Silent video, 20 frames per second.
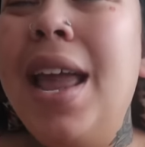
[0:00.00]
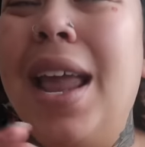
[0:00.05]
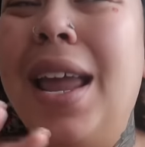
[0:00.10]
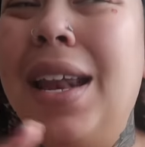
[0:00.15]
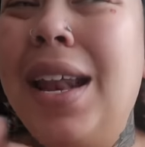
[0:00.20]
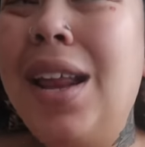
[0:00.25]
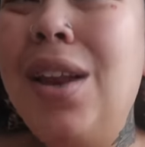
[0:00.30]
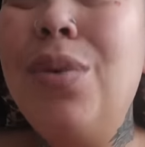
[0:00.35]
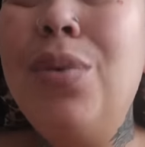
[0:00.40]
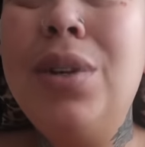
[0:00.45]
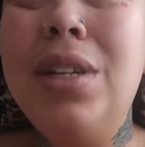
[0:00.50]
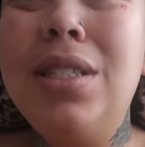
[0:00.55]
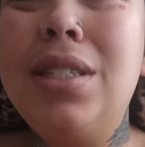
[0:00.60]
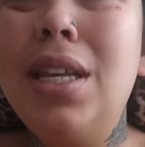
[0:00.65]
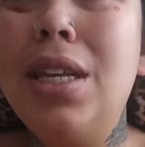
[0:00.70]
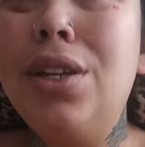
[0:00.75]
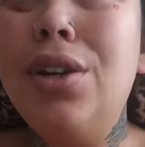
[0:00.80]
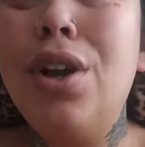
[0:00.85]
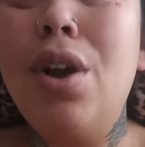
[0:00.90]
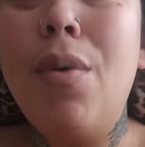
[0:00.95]
And I don't want to
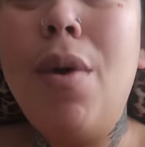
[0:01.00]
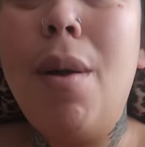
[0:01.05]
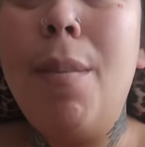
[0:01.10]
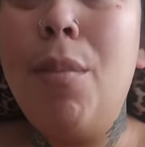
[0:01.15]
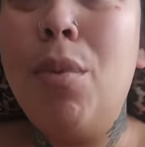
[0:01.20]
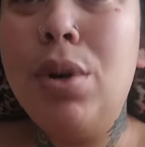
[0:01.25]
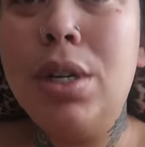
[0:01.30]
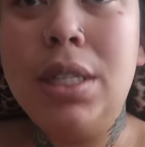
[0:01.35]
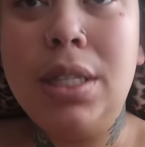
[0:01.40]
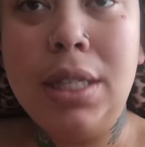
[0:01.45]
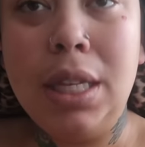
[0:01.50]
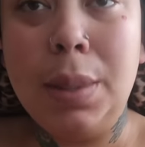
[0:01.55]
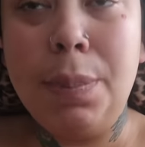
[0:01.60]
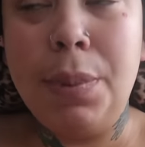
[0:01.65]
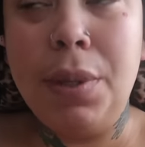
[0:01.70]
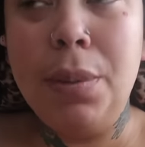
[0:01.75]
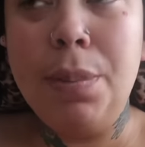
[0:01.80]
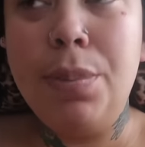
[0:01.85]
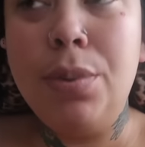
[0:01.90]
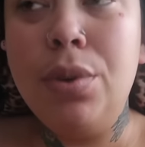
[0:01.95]
take her around more sick
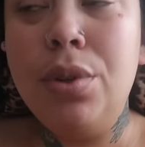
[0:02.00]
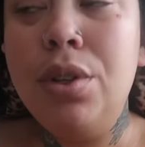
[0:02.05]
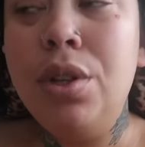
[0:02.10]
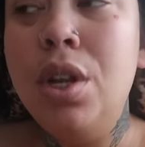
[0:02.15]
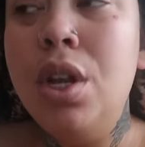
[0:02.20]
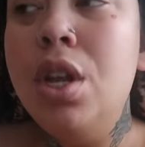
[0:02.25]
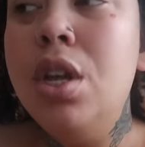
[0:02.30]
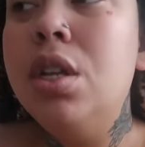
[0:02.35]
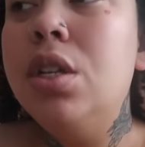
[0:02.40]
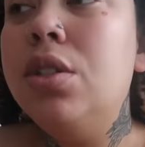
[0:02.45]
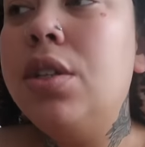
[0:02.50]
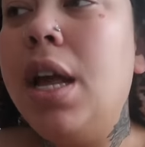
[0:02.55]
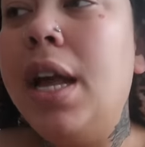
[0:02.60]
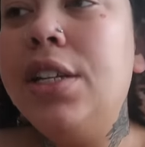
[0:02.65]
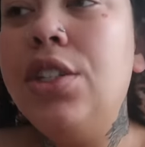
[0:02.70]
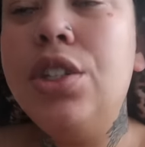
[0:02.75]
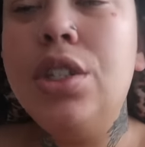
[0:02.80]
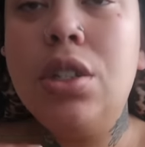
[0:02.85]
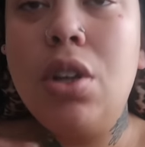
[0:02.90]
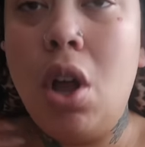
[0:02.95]
people. So I
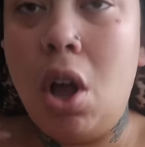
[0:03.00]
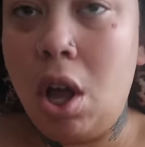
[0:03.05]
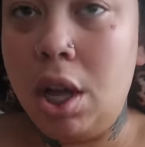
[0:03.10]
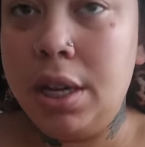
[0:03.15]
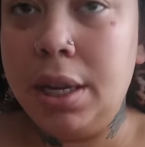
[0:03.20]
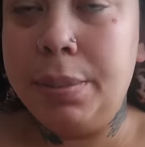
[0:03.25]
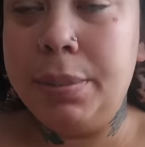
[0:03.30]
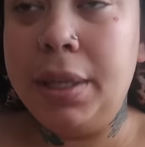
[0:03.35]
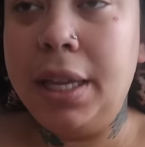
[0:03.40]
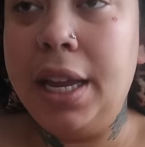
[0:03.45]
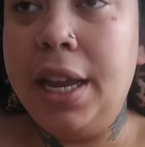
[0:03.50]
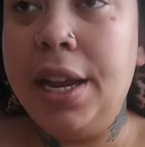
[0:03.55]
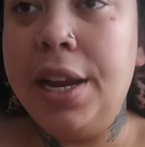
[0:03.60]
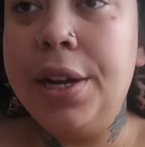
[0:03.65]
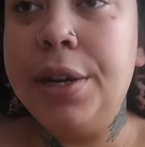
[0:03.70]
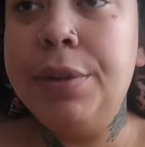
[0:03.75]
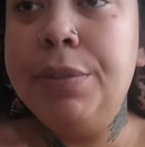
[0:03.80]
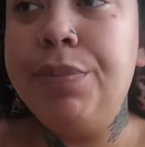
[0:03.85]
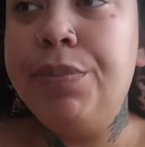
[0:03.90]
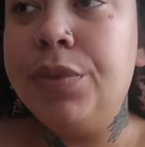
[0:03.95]
just called up
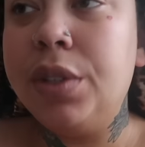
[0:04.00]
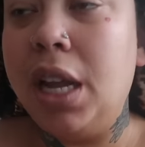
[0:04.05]
there.